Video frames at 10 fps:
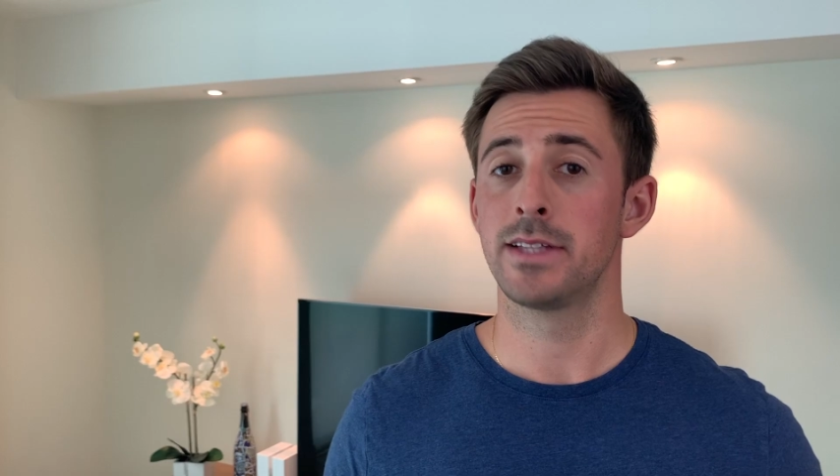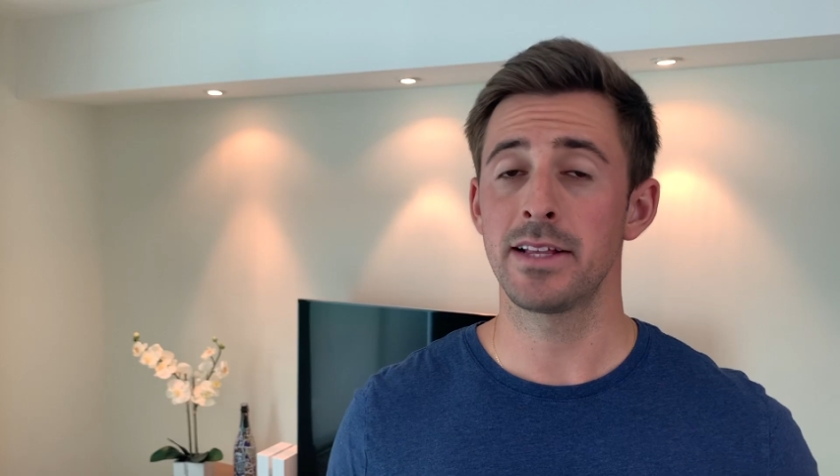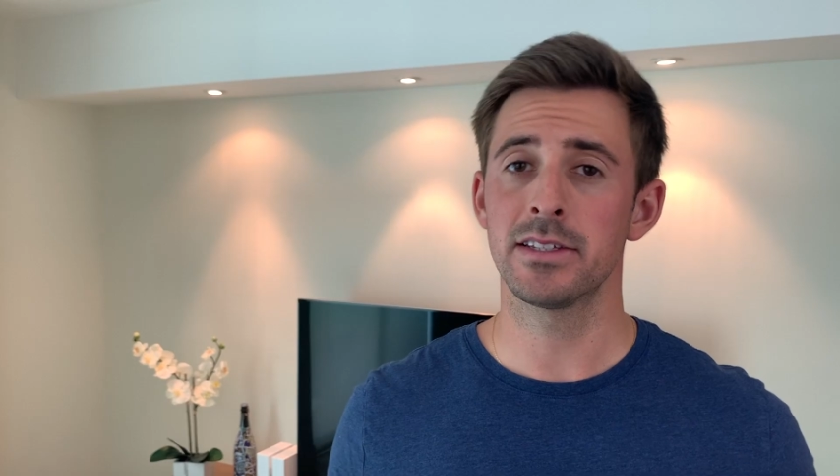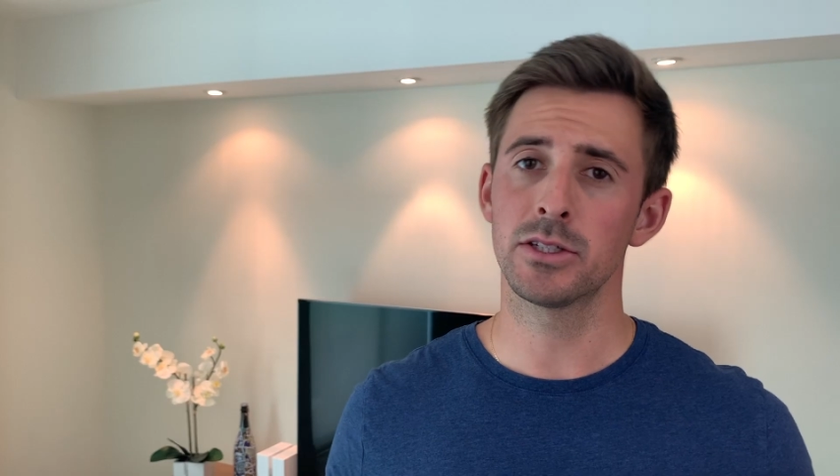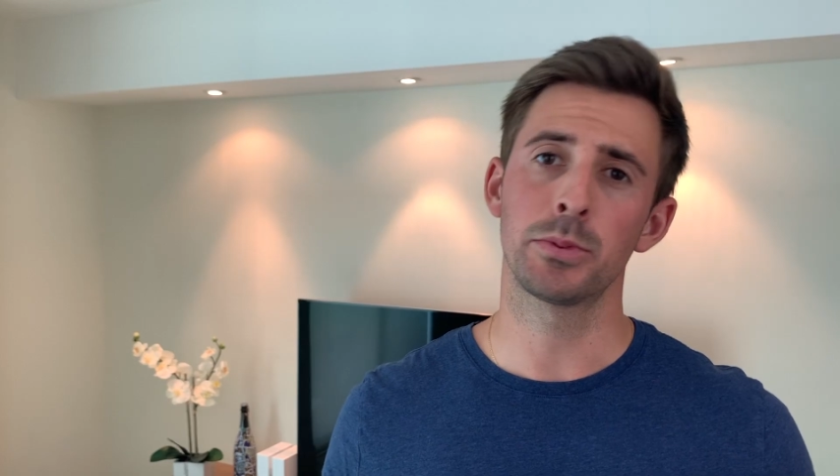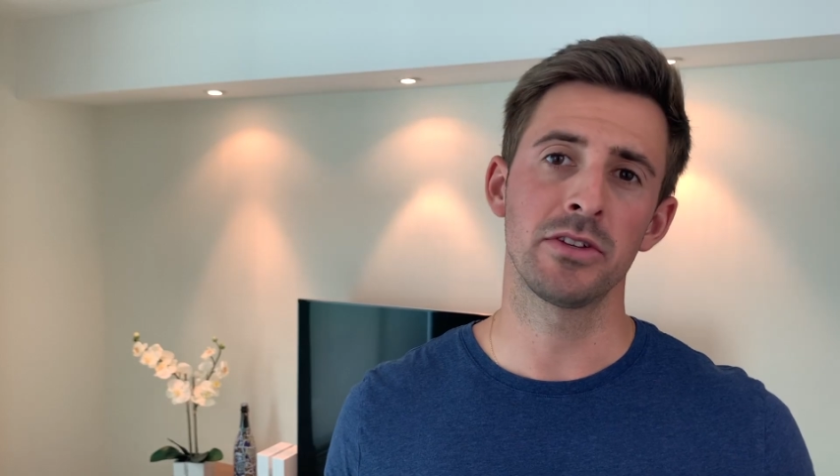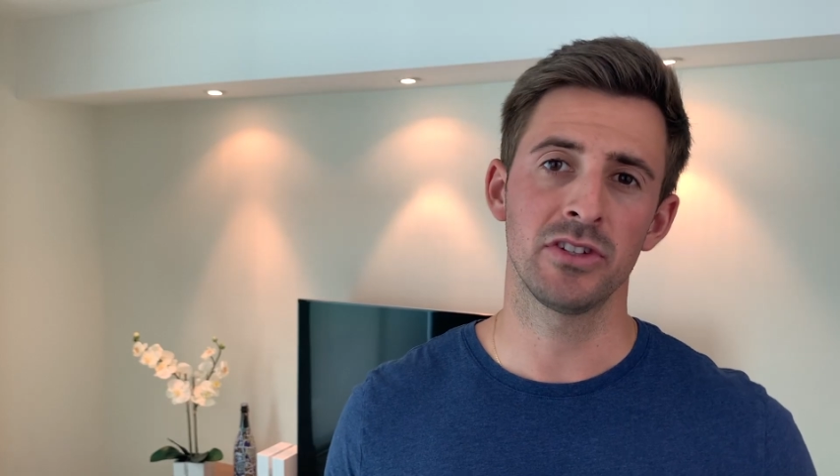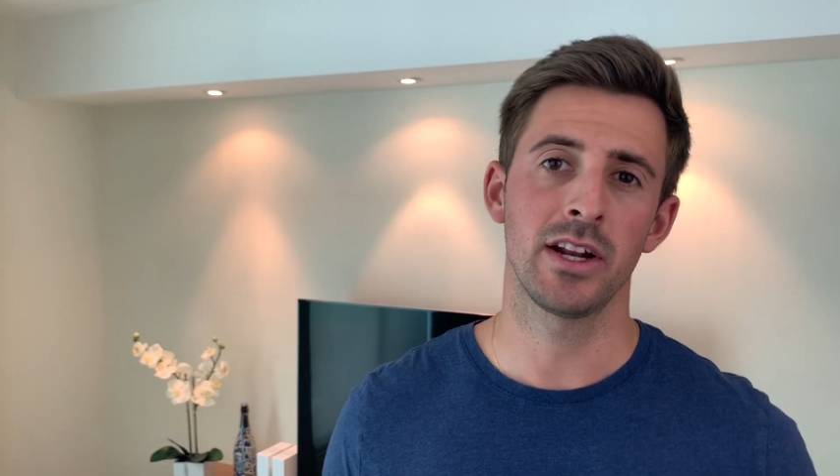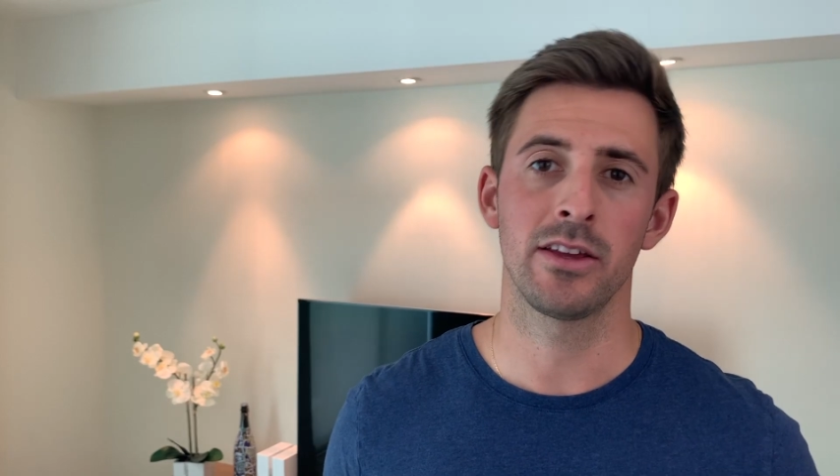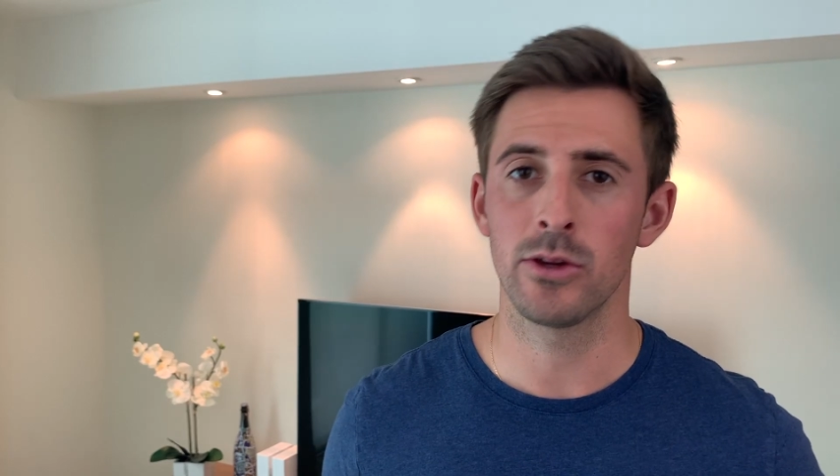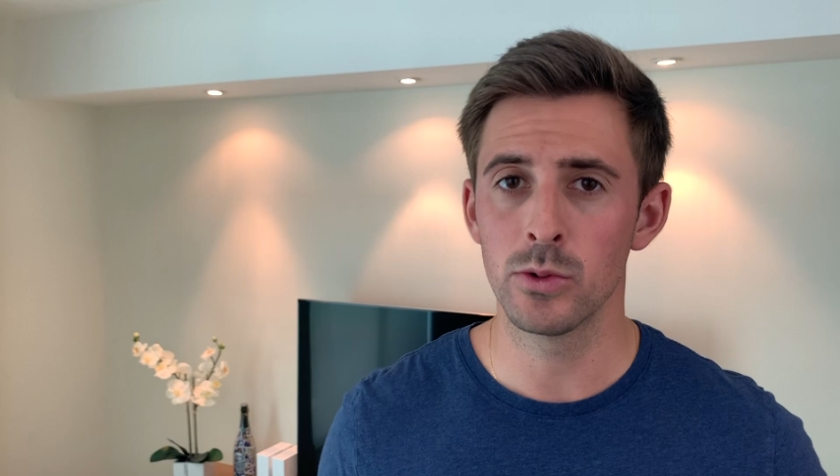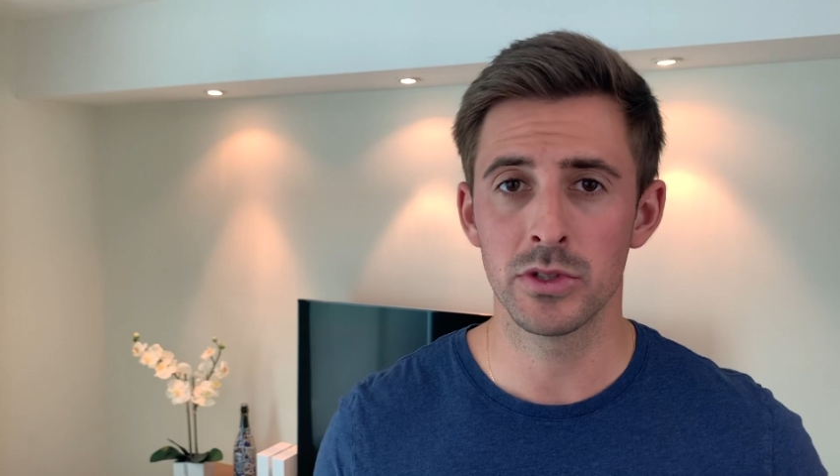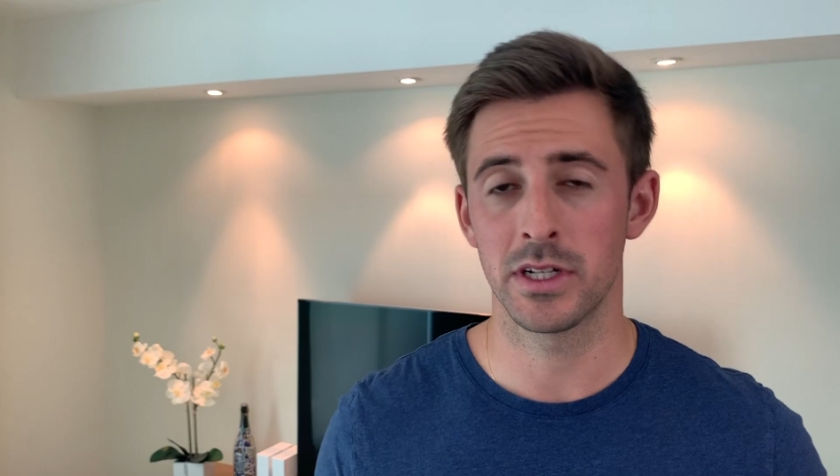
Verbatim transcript: That's the spreadsheet I use,